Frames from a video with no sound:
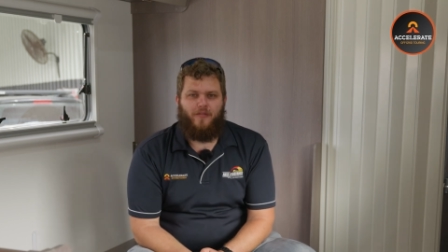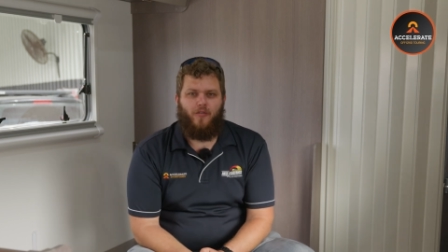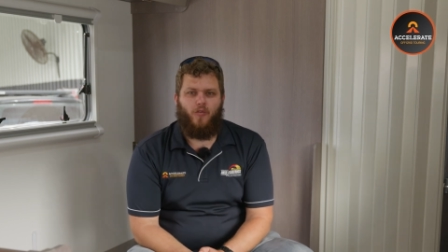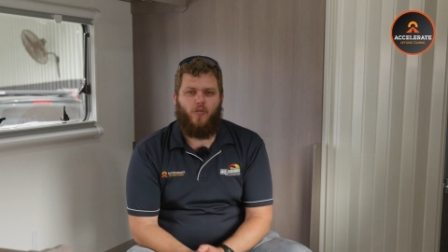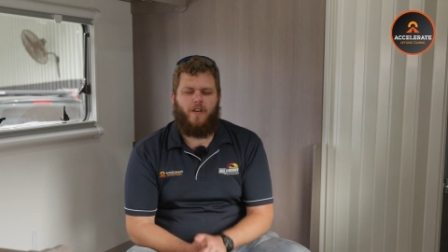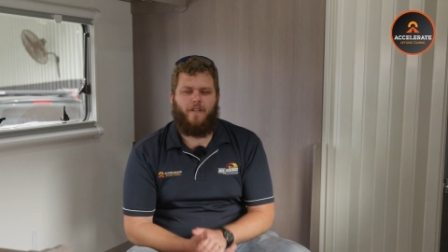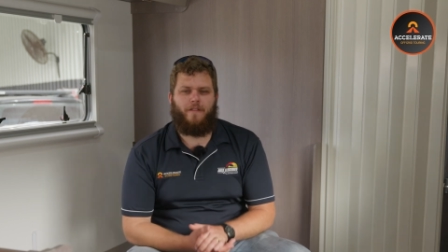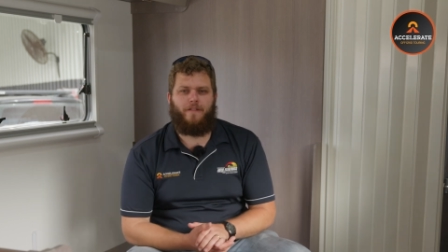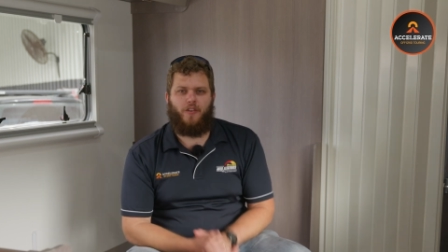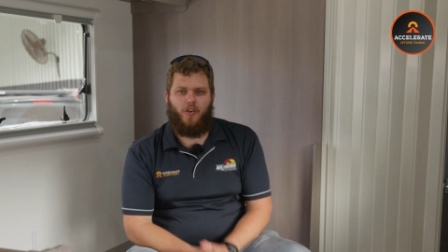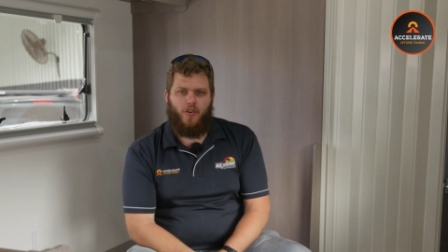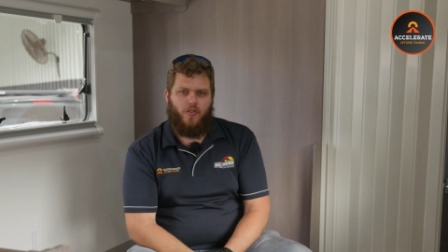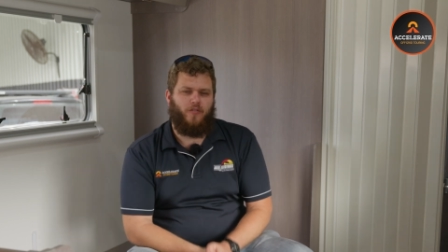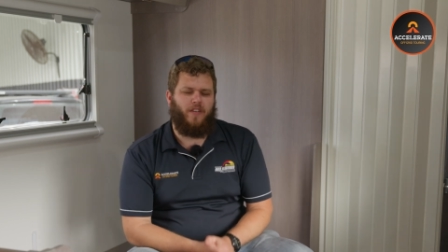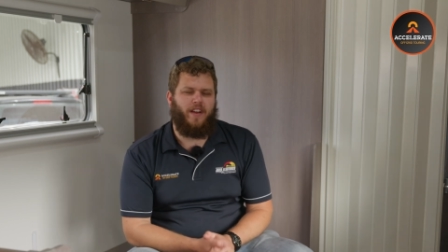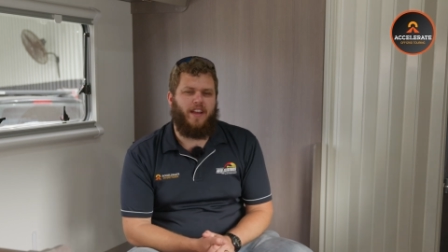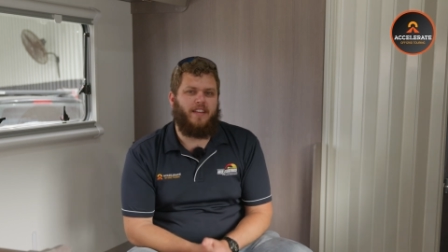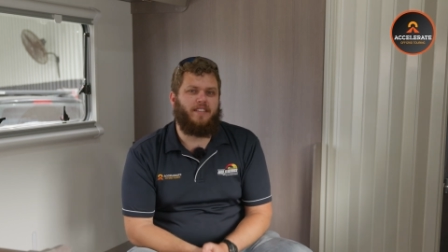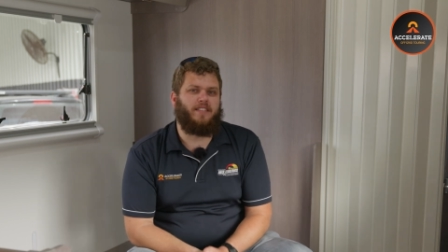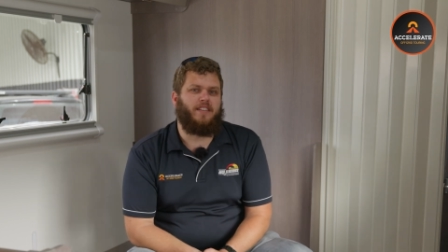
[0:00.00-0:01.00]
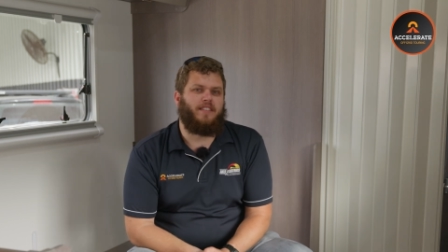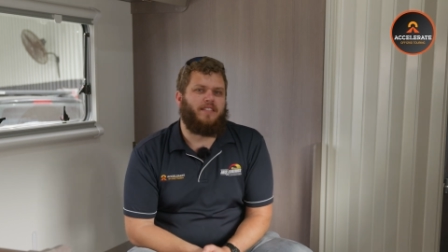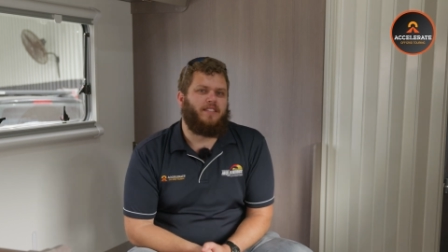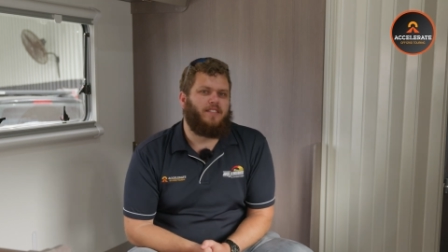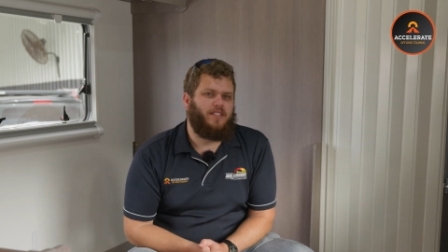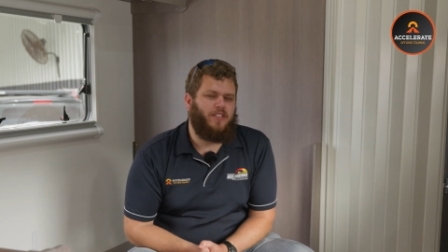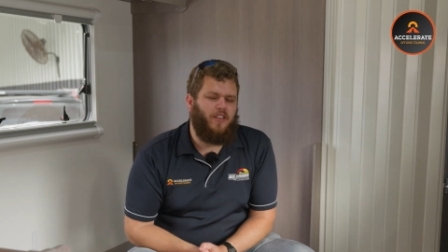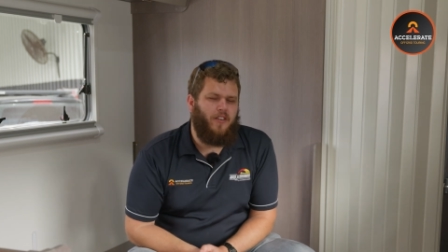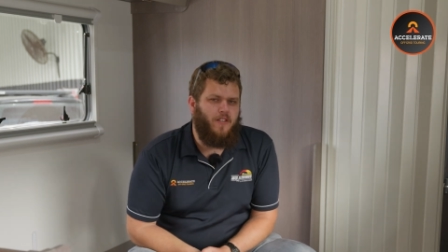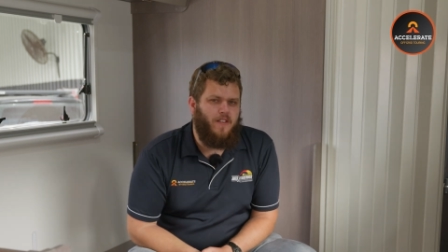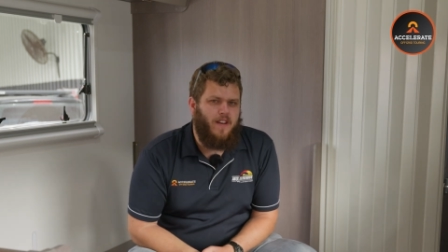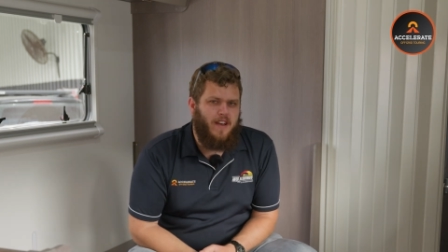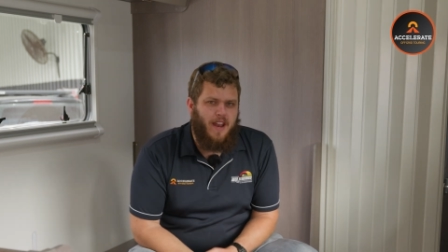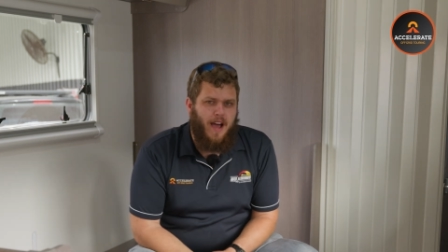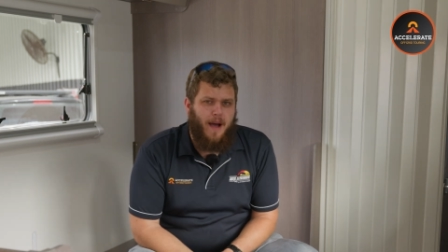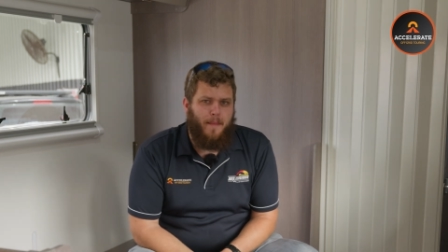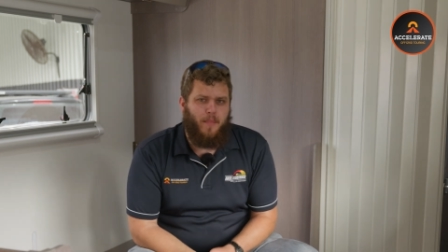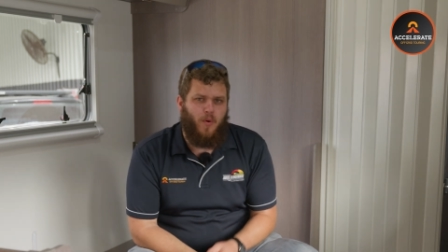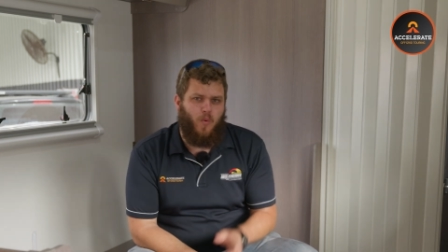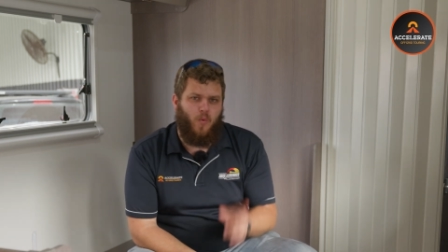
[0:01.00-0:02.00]
for a few reasons. So
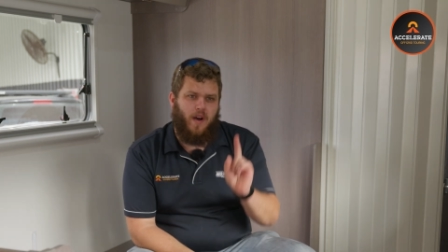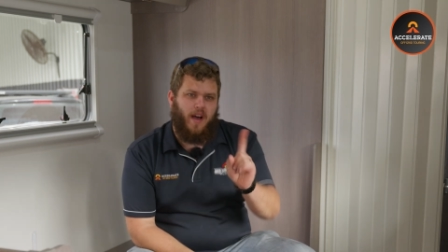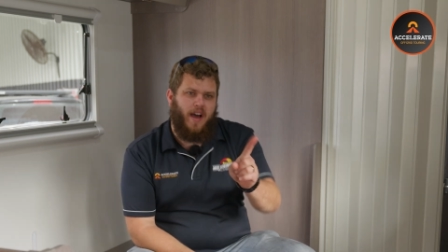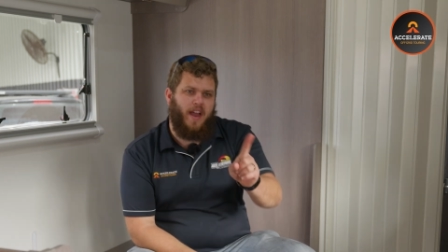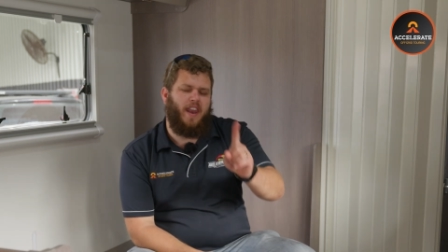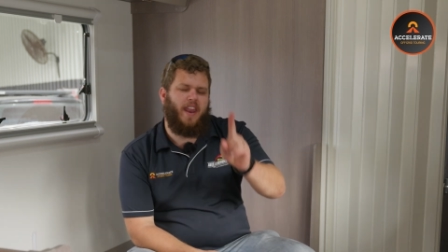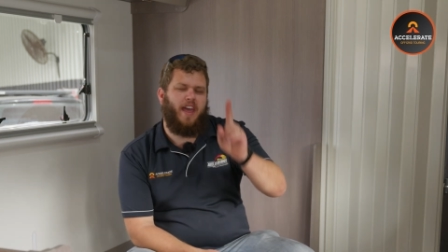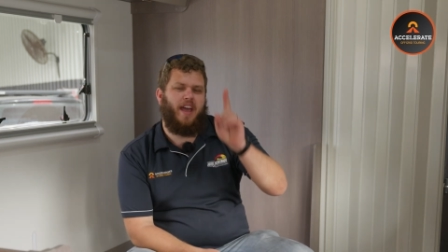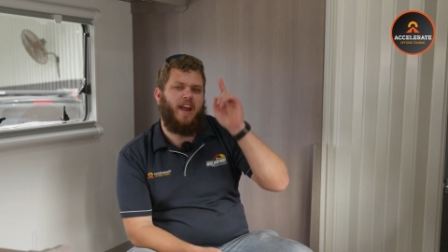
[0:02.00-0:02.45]
number one,